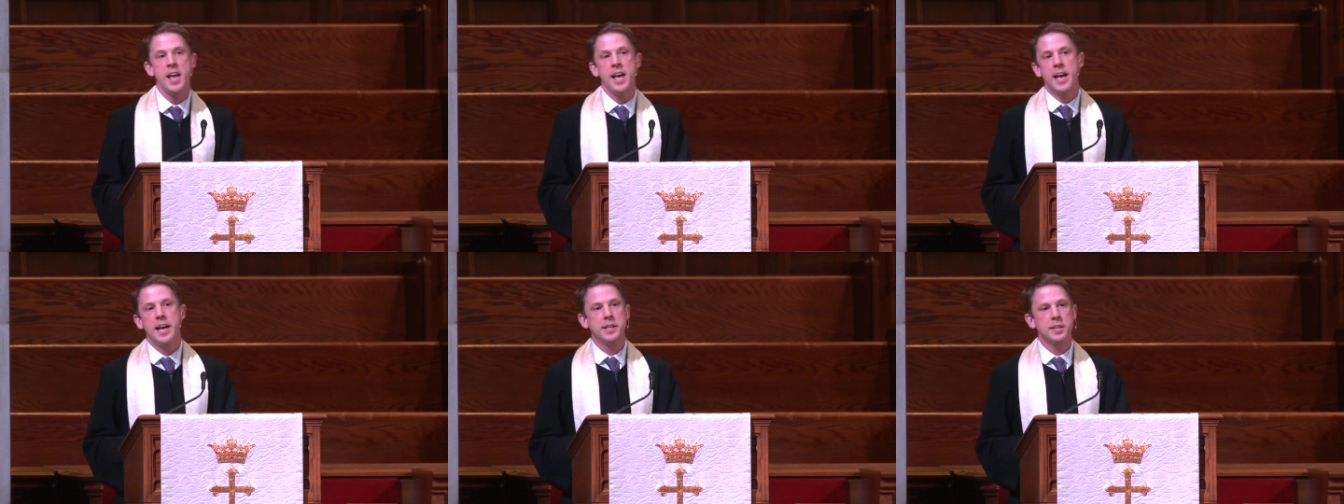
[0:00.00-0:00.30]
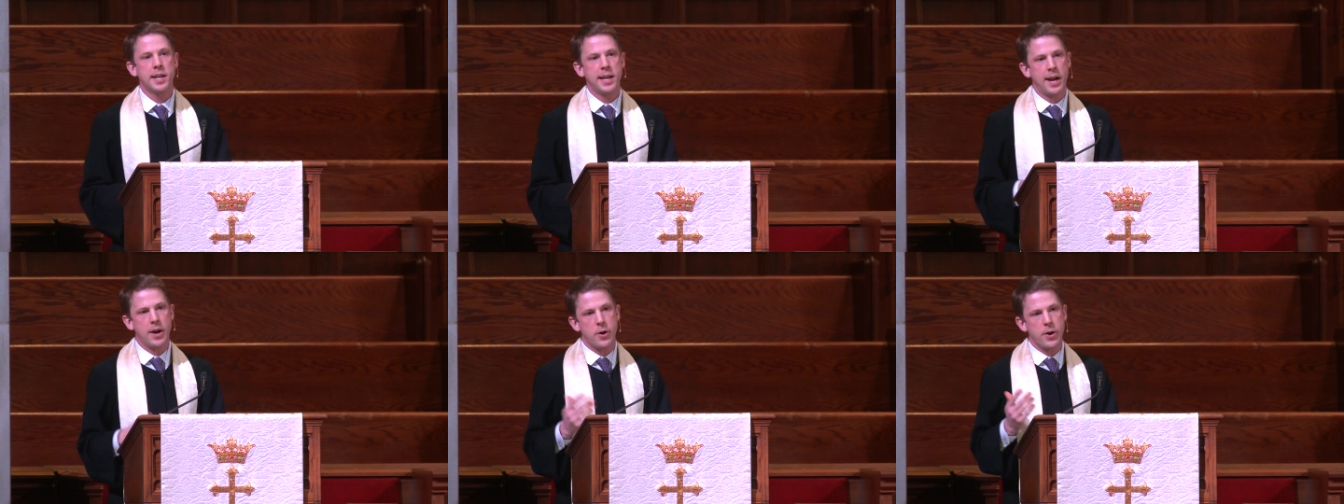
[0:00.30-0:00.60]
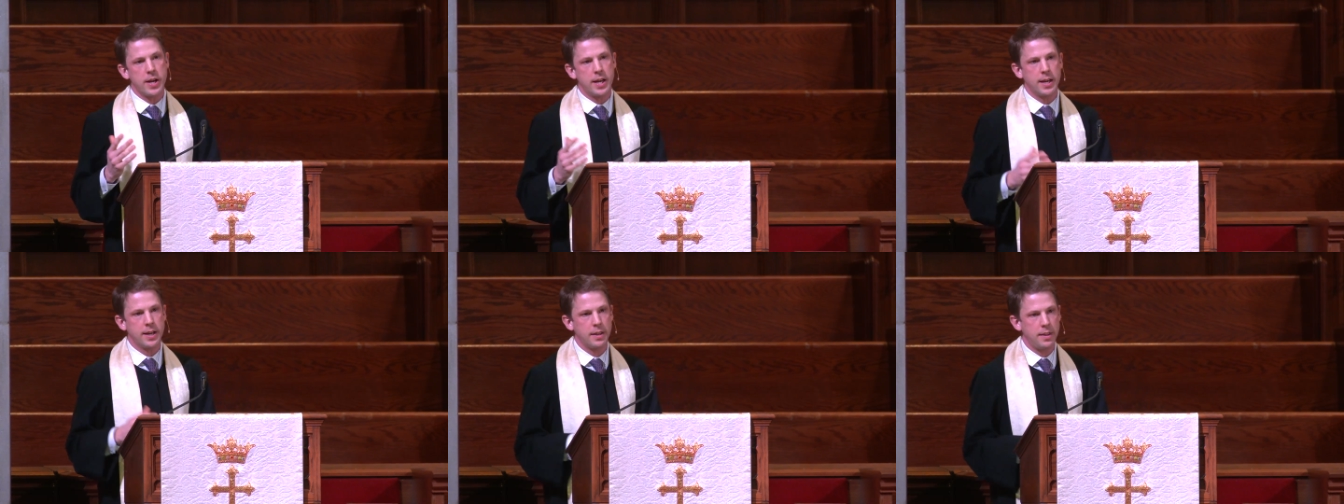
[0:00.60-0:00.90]
and
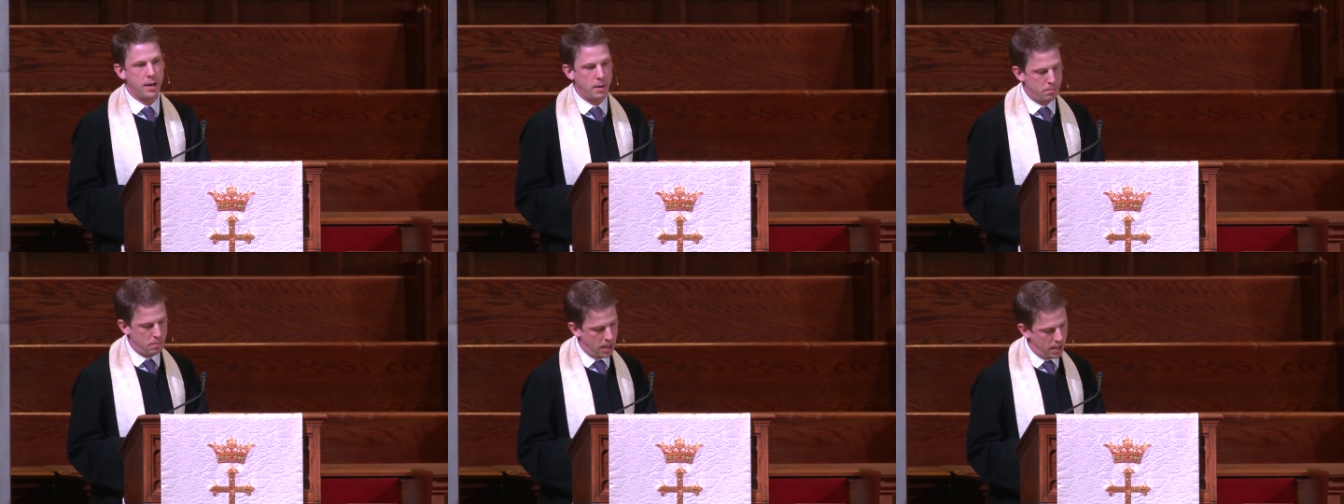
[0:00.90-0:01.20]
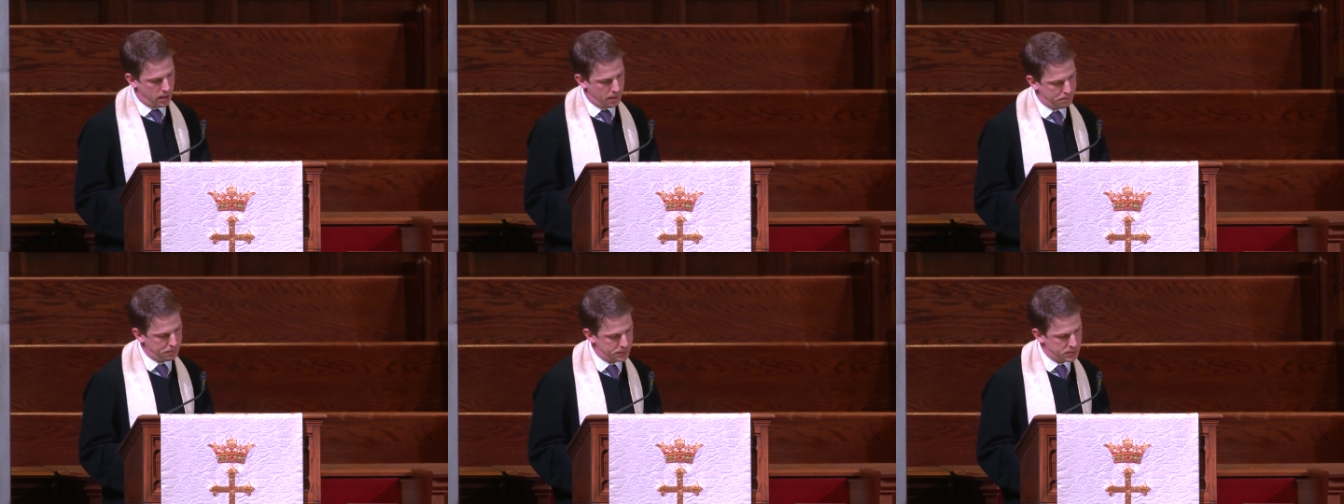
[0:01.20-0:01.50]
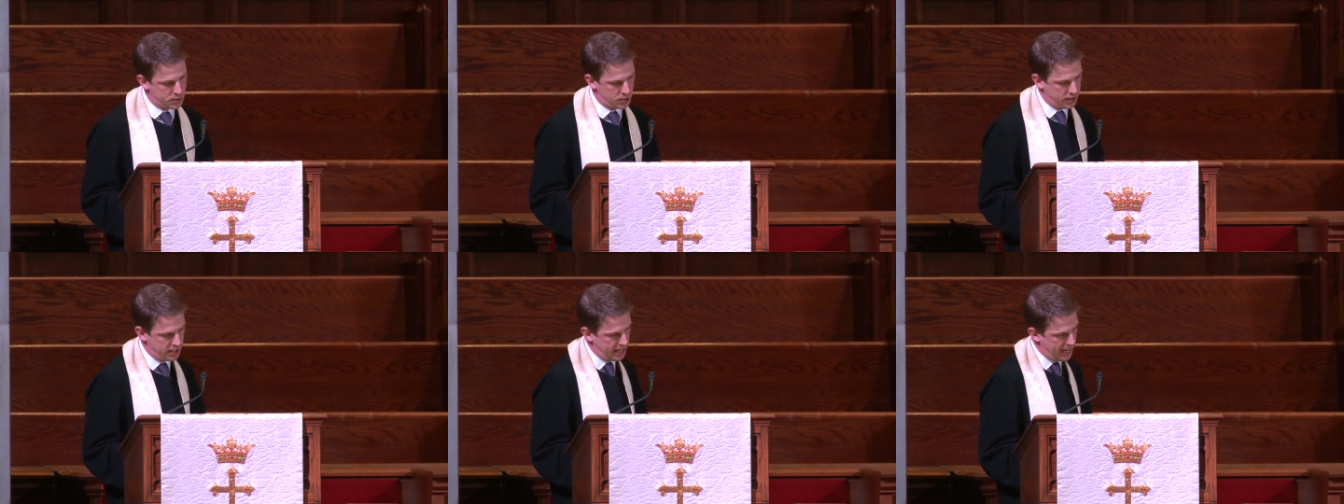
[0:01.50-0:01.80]
carrying them up
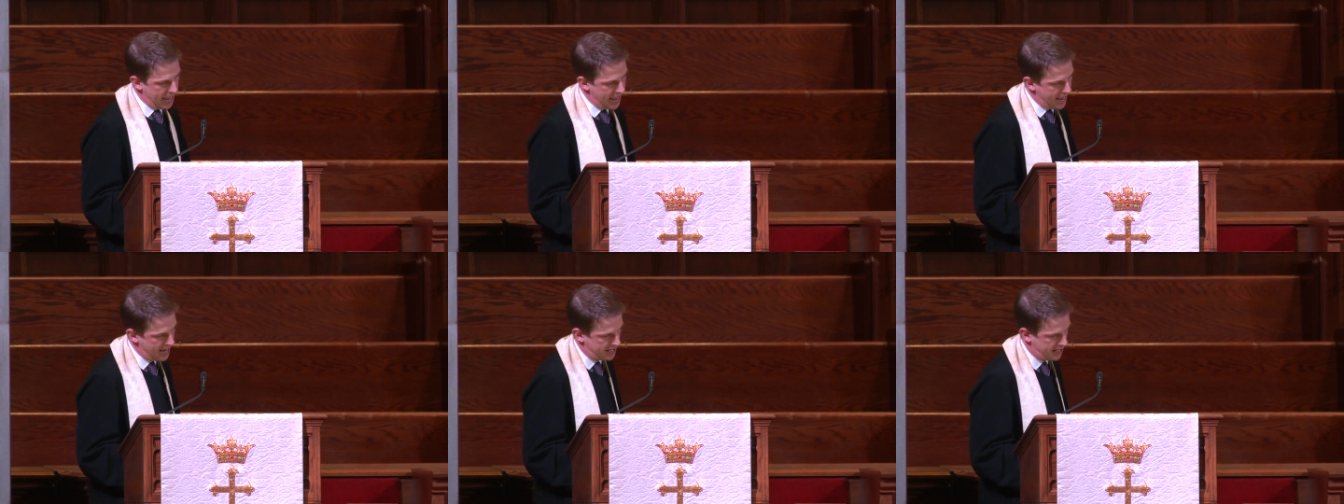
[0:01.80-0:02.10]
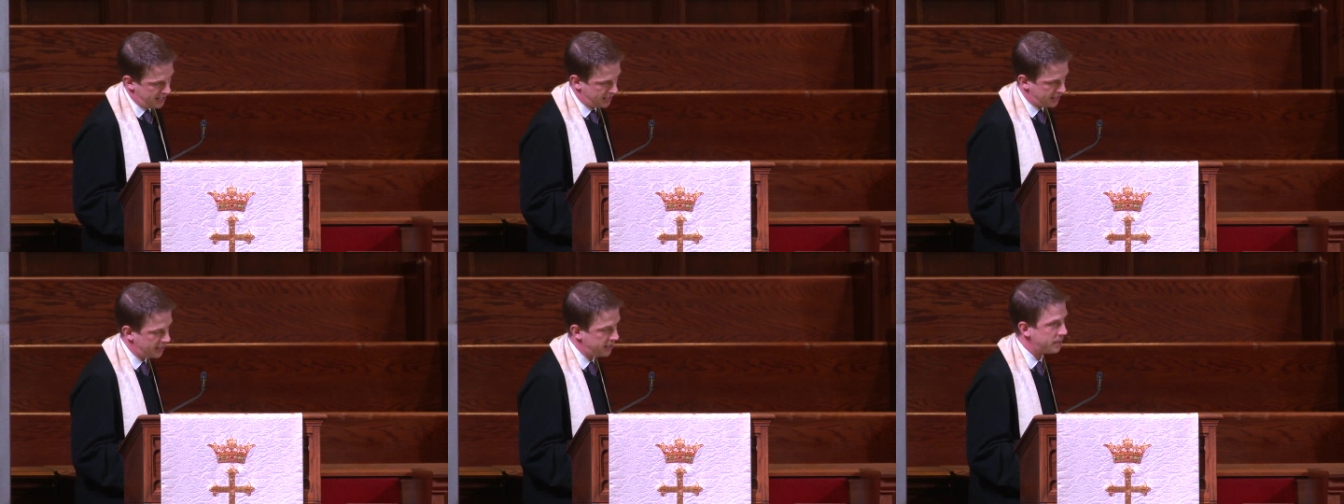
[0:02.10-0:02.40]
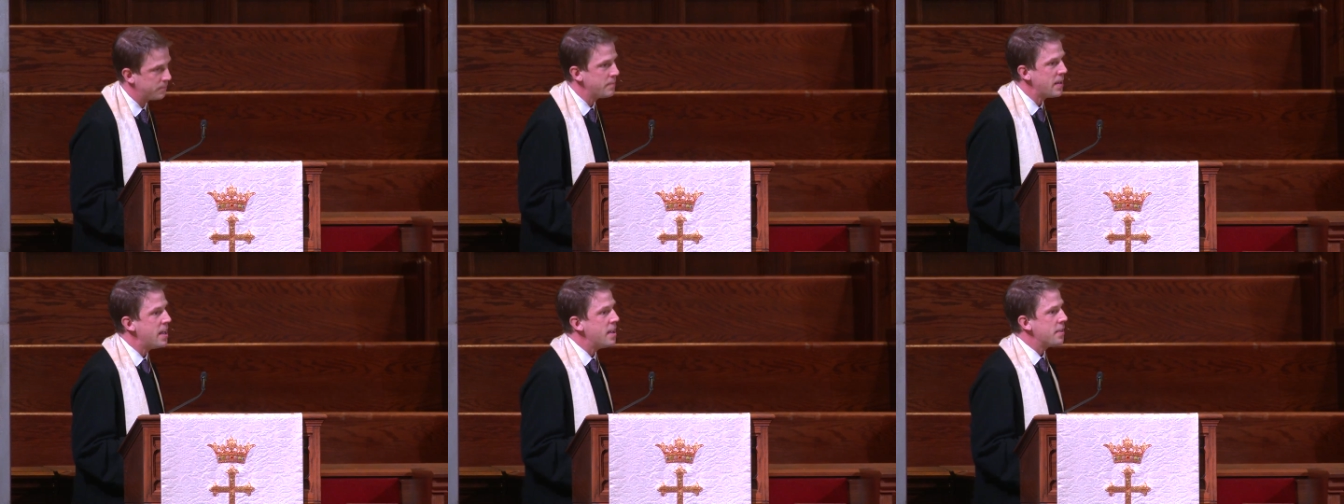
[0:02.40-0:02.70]
to the attic.
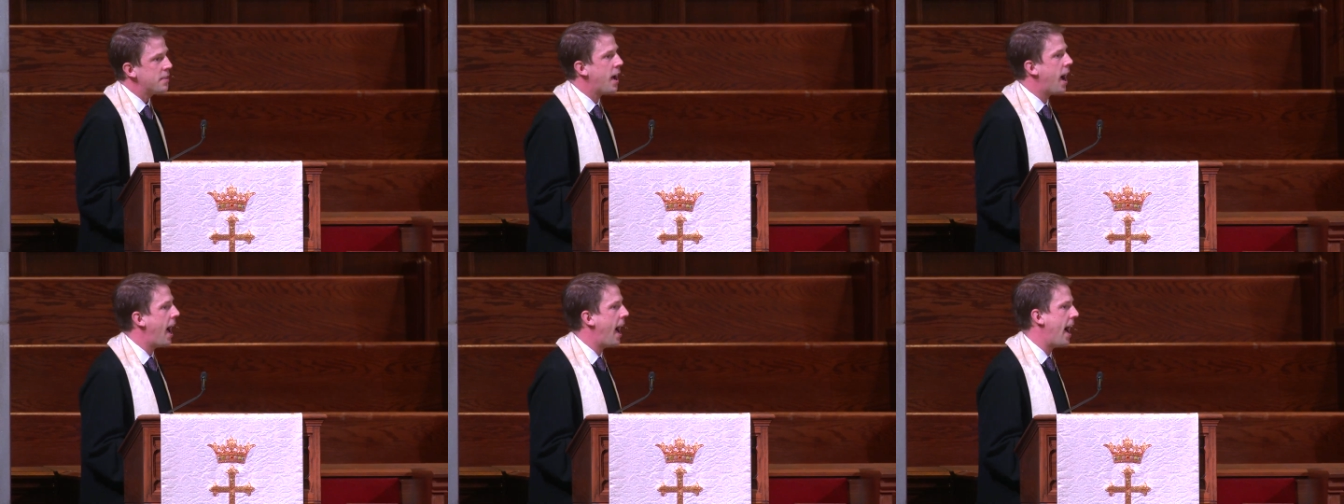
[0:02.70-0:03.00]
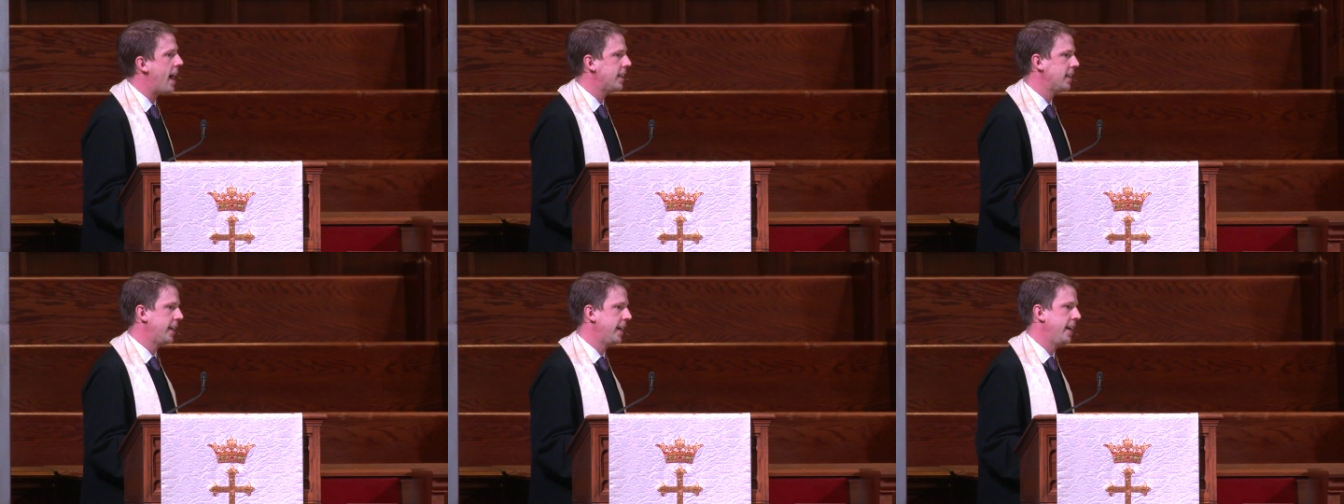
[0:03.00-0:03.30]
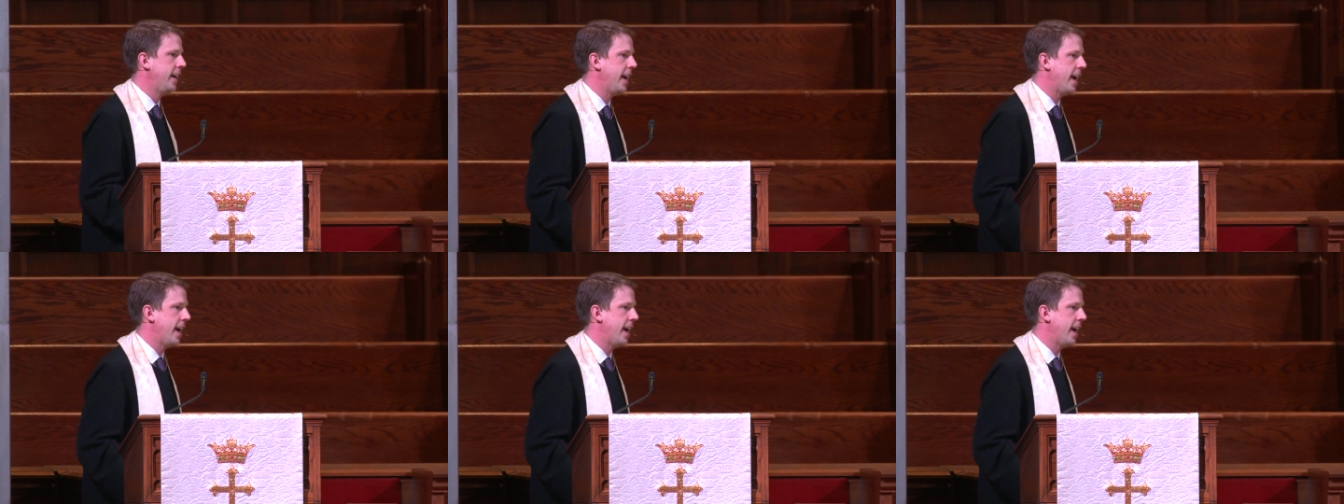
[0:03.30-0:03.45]
The holly